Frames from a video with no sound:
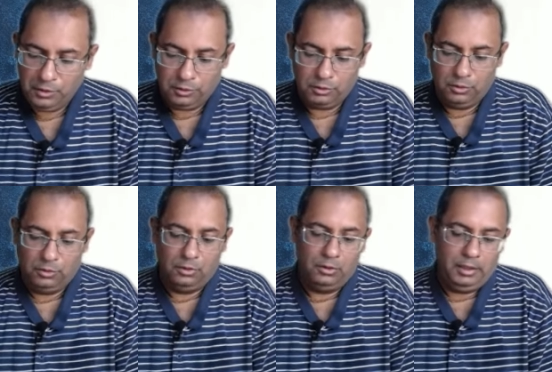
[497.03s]

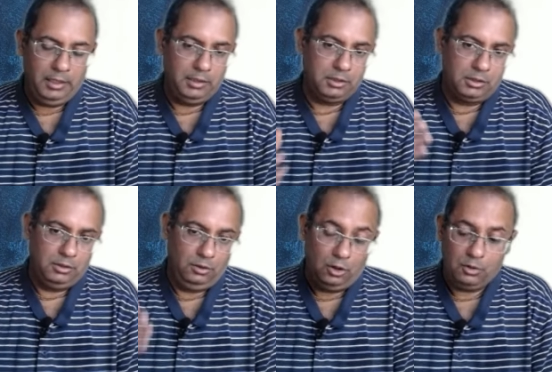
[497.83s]
So it is
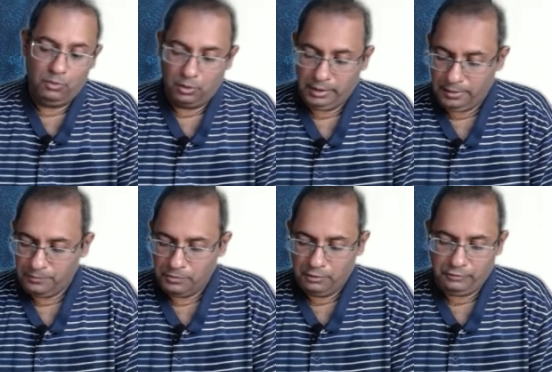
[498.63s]
not more
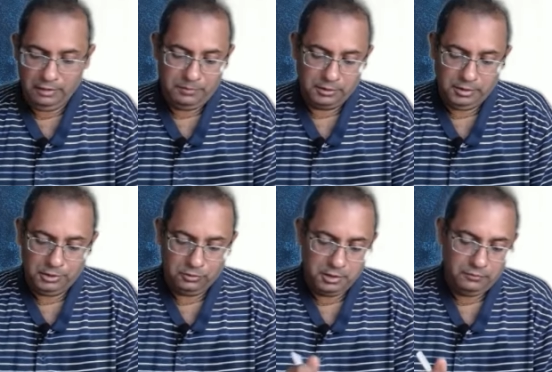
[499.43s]
than
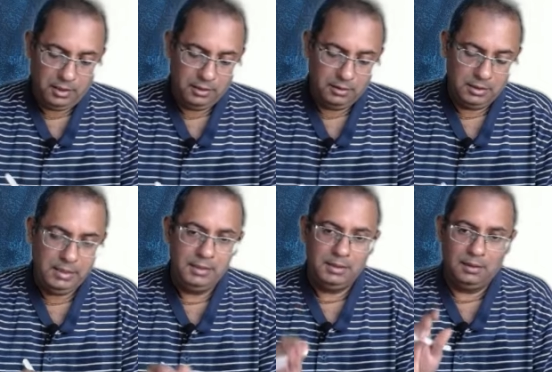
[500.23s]
5%. So as far as the
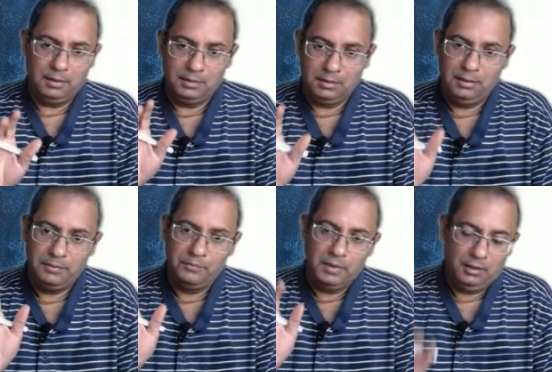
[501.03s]
receipts are
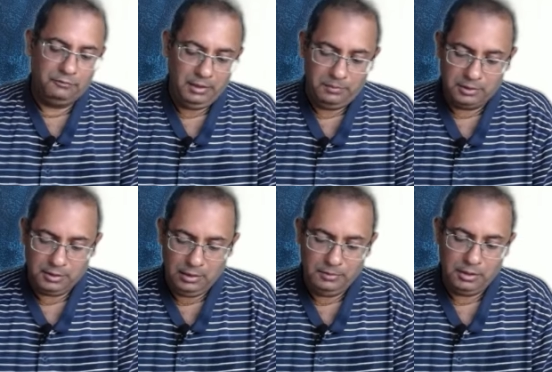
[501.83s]
concerned, the
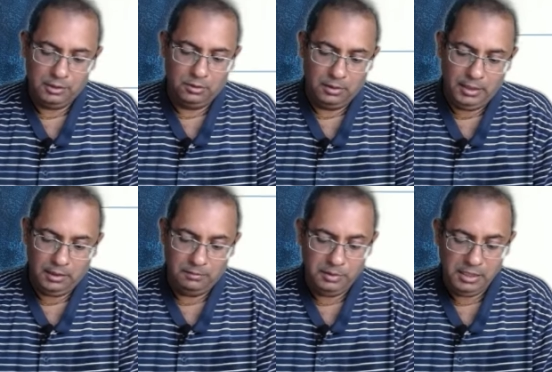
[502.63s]
5% limit is not
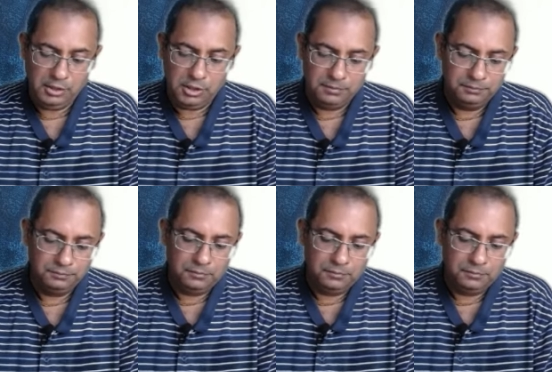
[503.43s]
getting breached.